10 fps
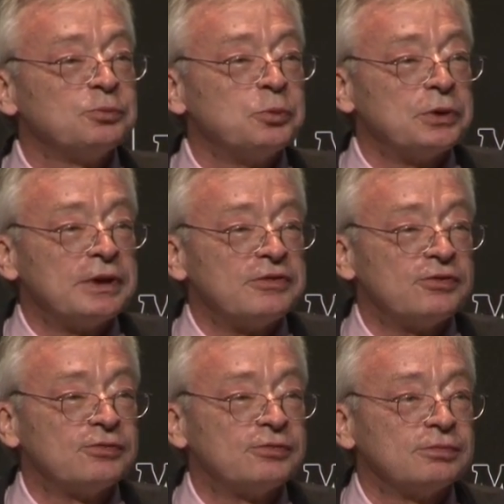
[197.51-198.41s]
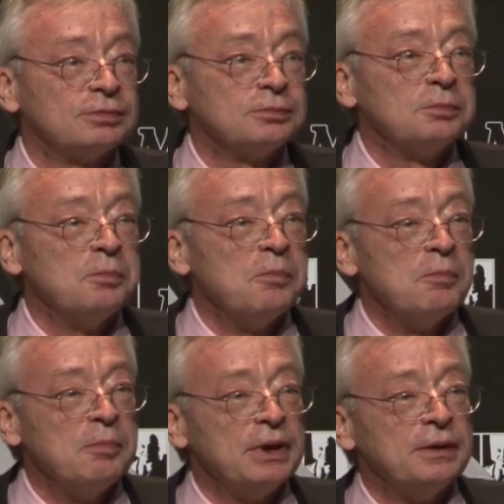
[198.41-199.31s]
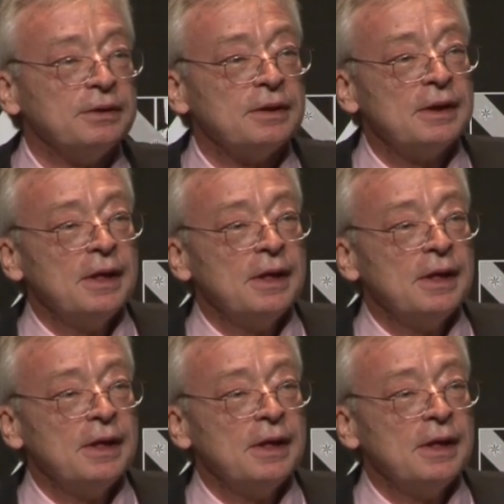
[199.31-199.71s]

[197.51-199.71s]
would have been